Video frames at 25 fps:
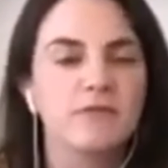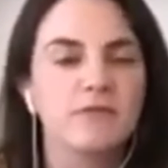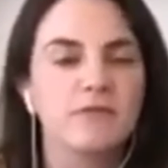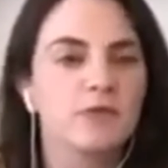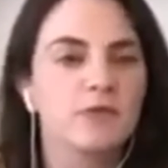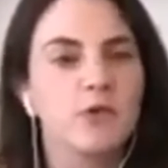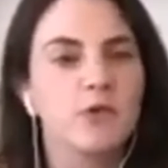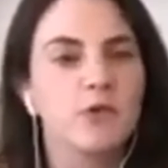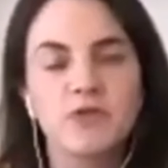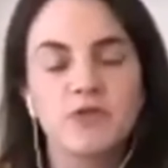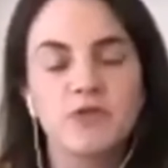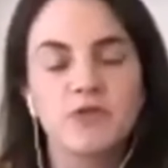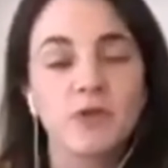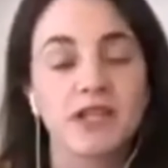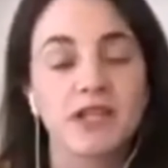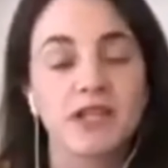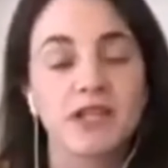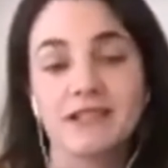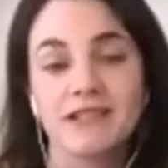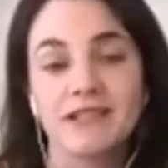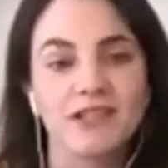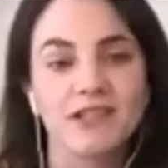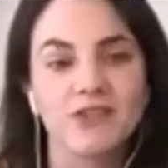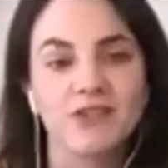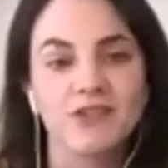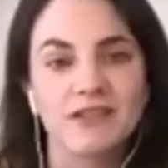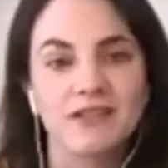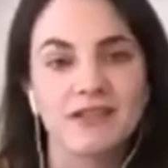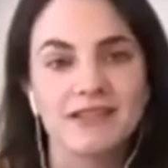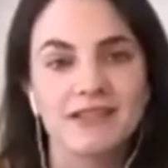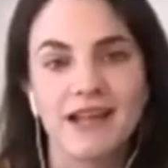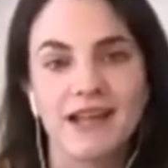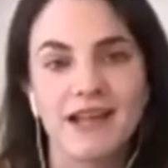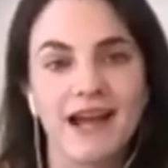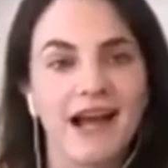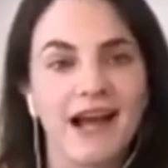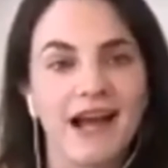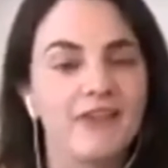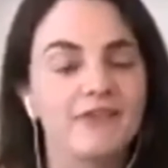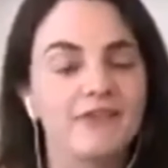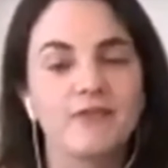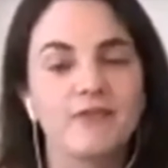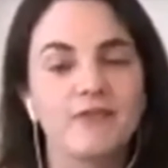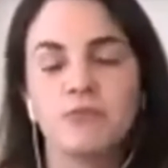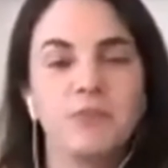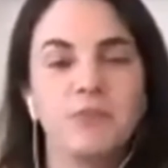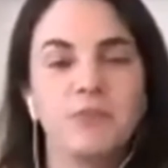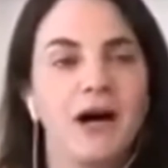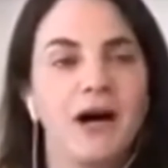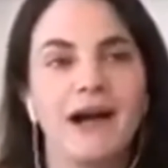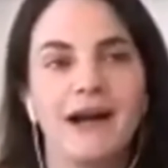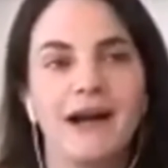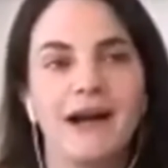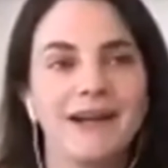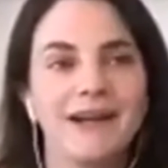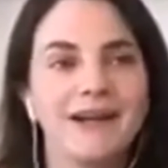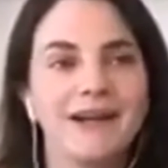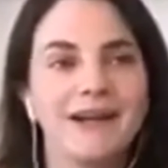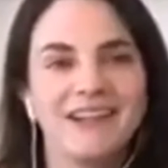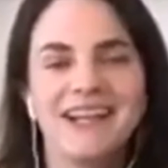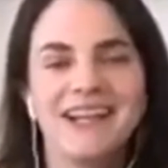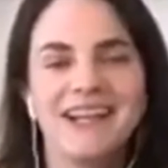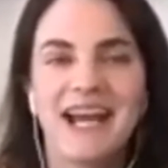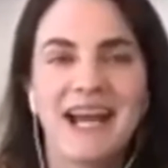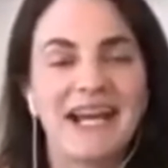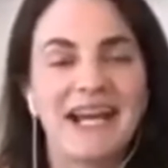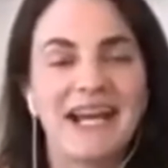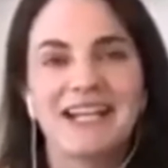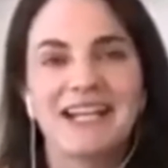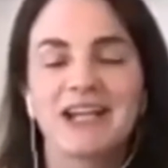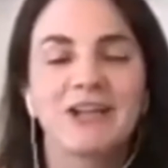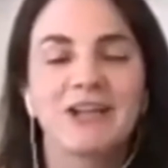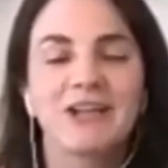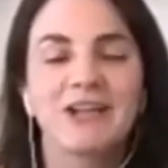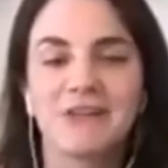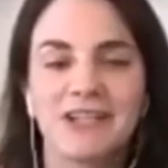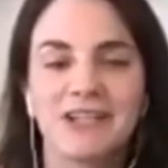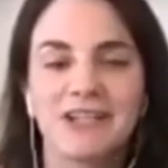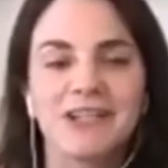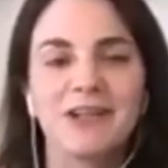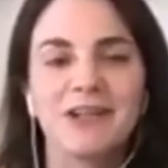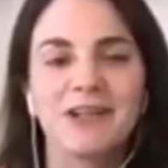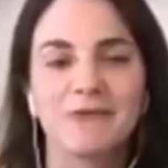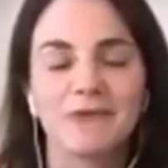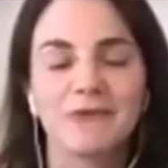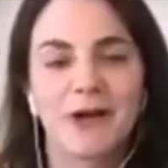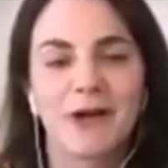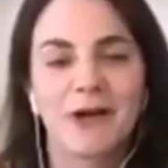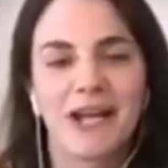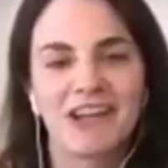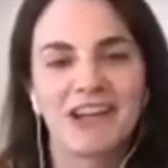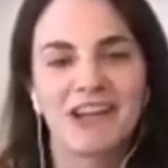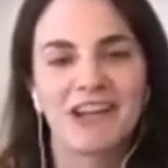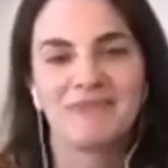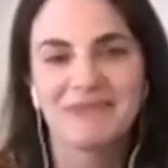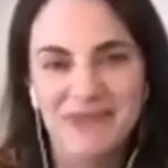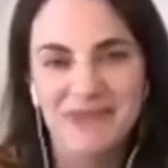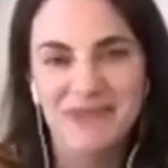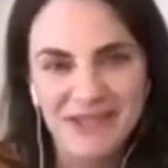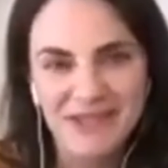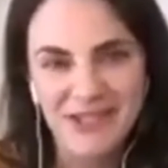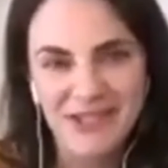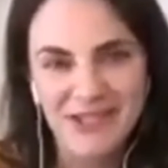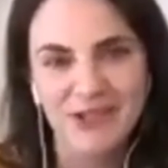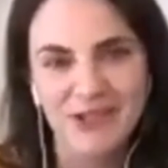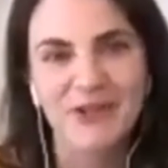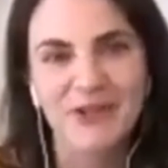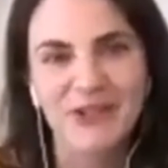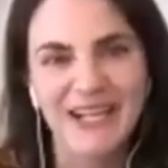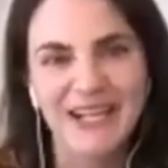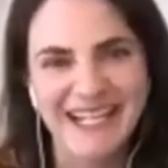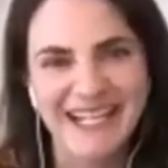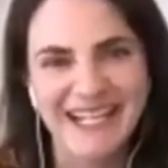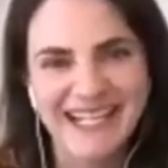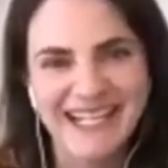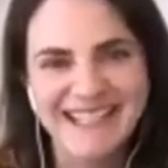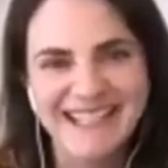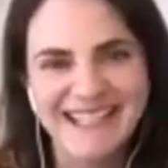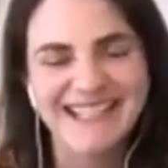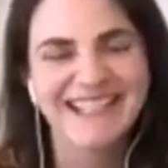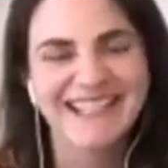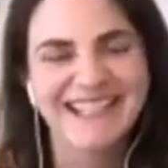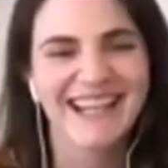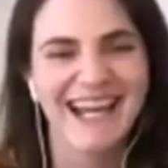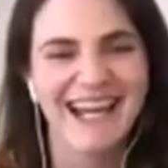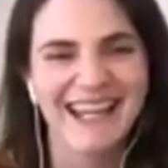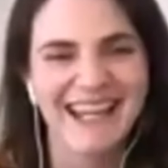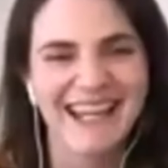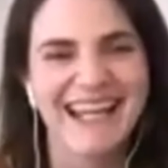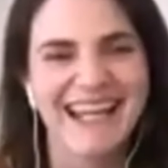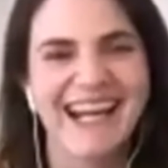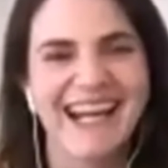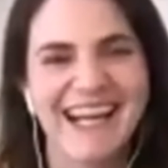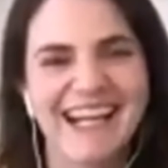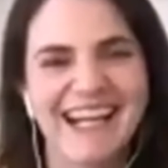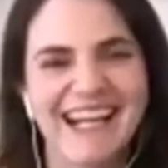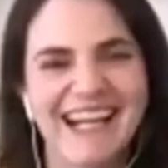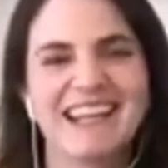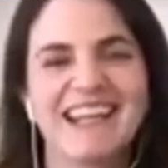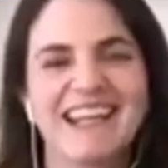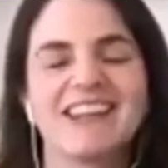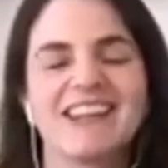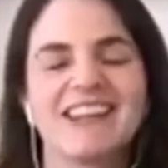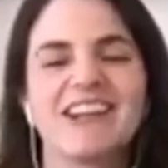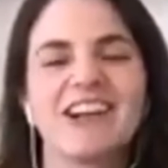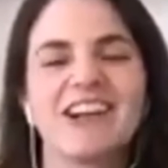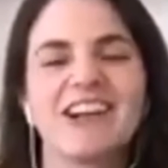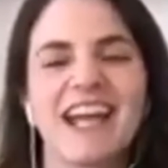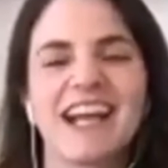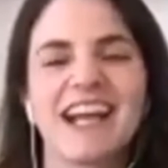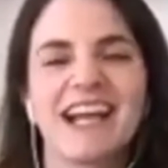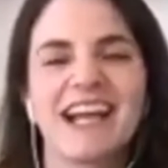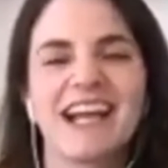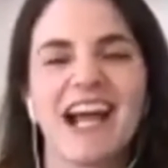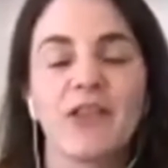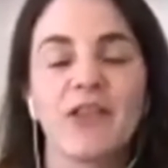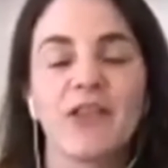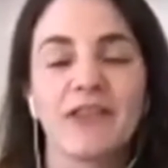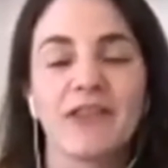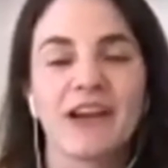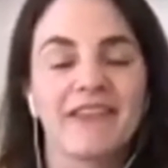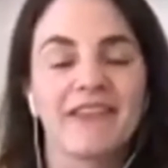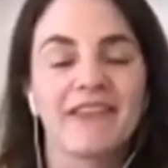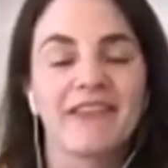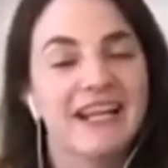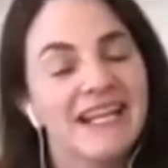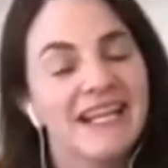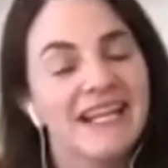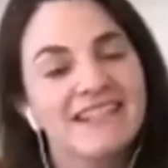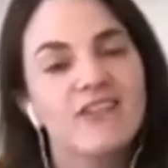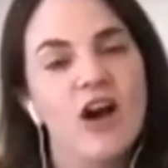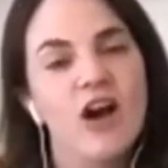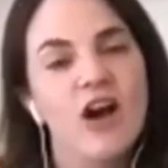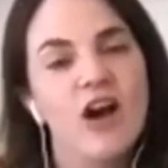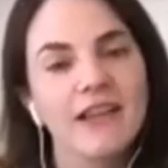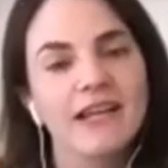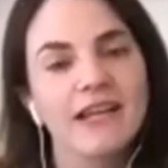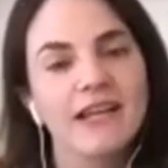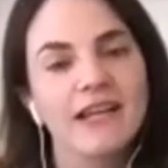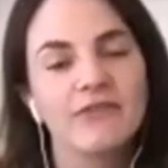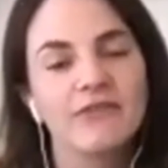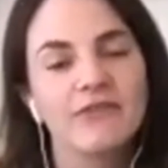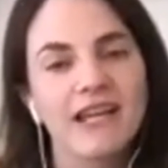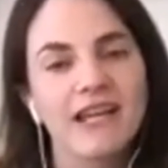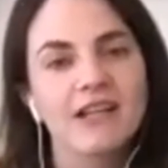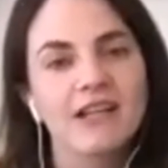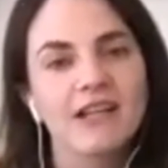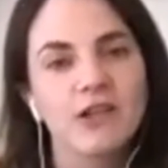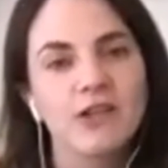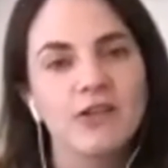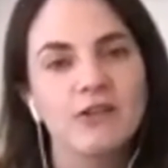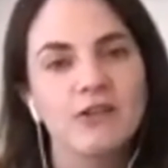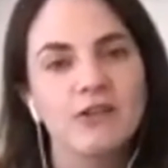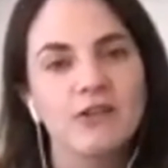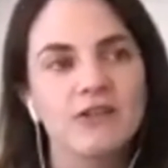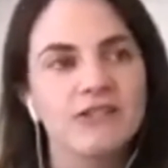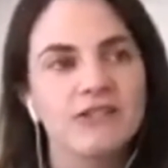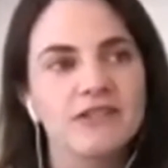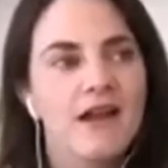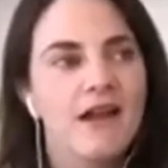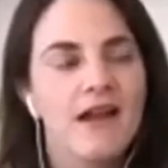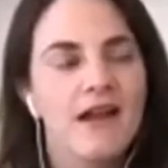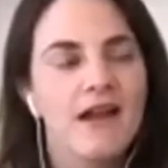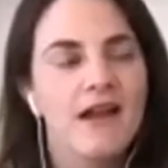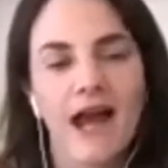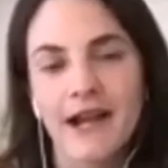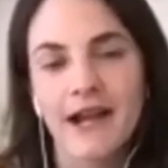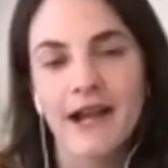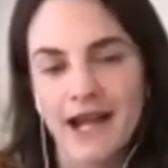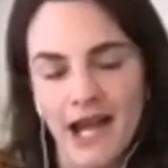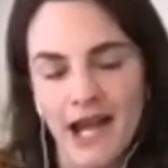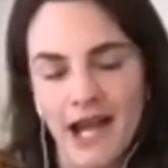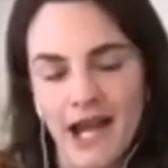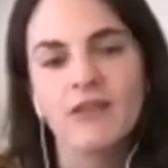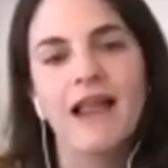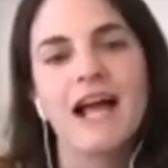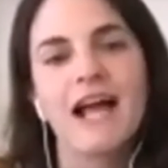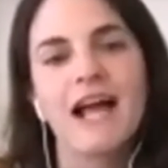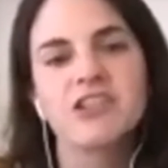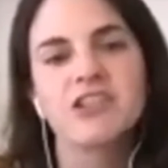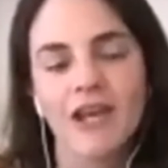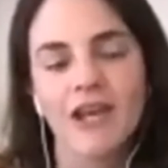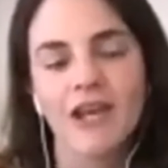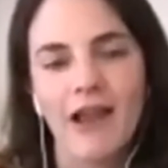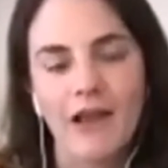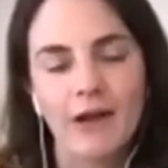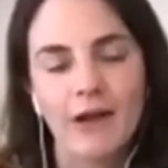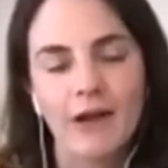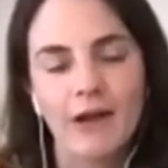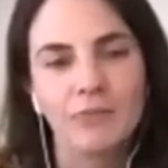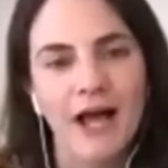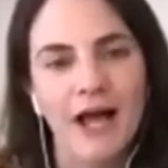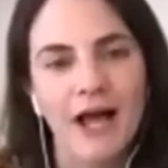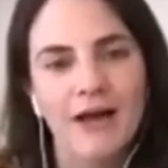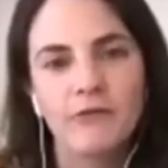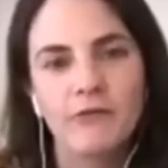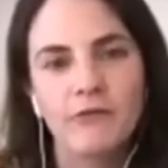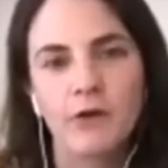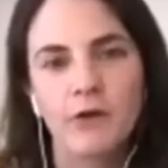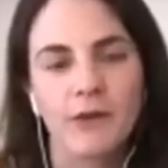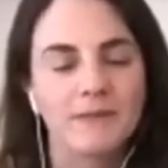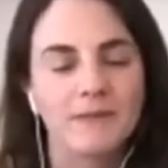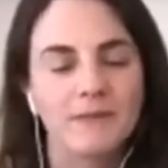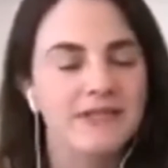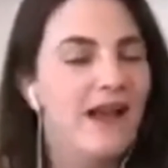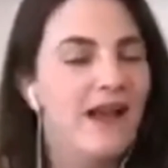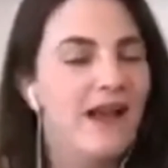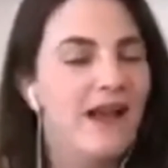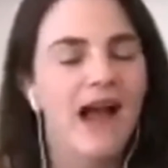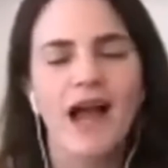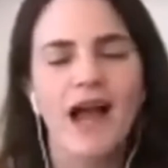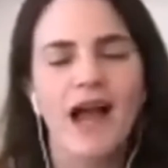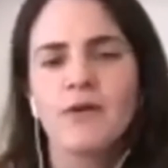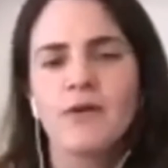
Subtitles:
news organizations that have inconvenient for him stories that they're getting out there, that he's calling fake news and now lashing out at platforms. I would